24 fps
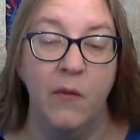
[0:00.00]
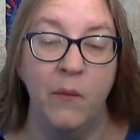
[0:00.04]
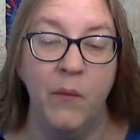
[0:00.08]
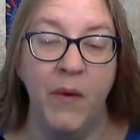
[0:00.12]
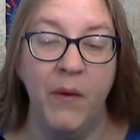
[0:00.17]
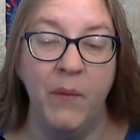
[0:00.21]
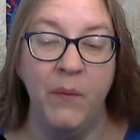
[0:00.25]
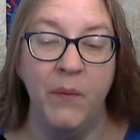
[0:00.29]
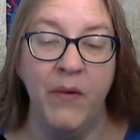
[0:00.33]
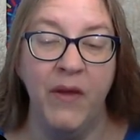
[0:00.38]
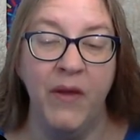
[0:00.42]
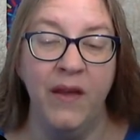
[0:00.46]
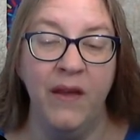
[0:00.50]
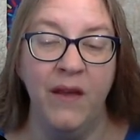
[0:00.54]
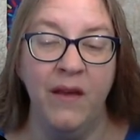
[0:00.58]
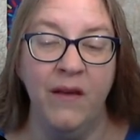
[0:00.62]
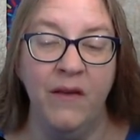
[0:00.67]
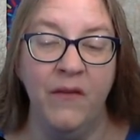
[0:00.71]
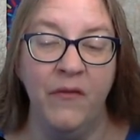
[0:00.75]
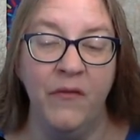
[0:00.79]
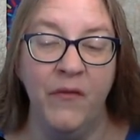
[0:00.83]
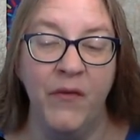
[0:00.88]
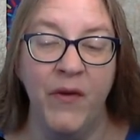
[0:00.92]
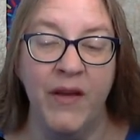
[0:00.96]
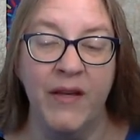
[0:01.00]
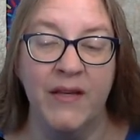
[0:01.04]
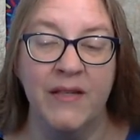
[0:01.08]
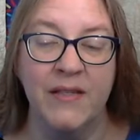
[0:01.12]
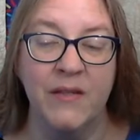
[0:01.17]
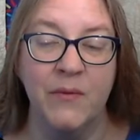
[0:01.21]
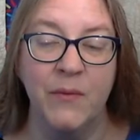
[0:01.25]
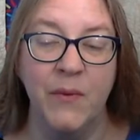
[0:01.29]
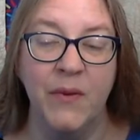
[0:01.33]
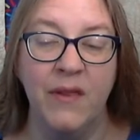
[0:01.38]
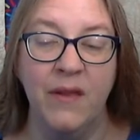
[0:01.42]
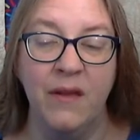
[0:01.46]
but being
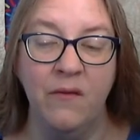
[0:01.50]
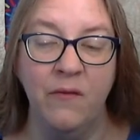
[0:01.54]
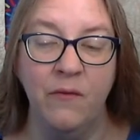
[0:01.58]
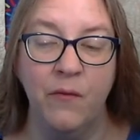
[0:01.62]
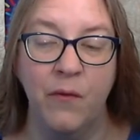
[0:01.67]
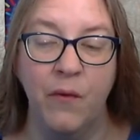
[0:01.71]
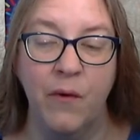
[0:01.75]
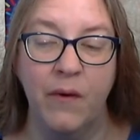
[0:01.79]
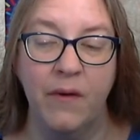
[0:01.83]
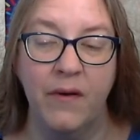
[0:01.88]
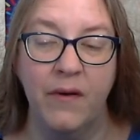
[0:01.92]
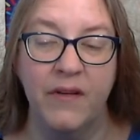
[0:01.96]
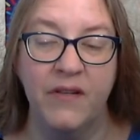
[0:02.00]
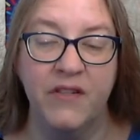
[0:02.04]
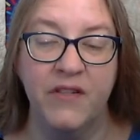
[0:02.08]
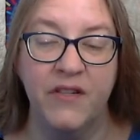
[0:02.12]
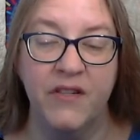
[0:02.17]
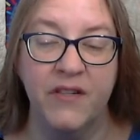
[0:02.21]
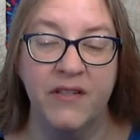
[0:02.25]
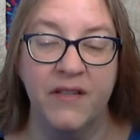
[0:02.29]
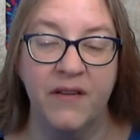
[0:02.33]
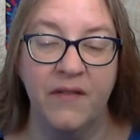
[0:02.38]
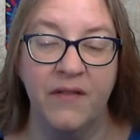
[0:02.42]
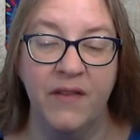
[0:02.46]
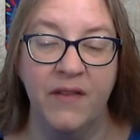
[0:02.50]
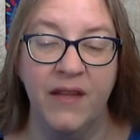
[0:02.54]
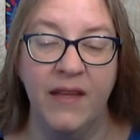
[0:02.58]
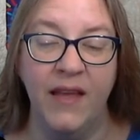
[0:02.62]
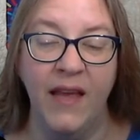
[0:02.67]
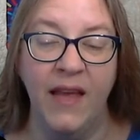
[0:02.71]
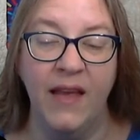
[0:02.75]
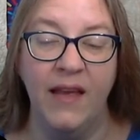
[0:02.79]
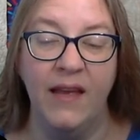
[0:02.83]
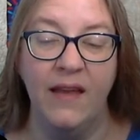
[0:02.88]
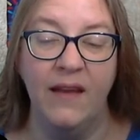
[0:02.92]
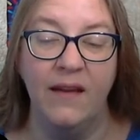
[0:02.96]
fixed within four inches of the
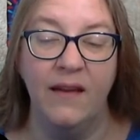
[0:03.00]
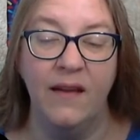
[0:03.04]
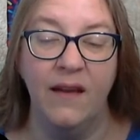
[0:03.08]
gate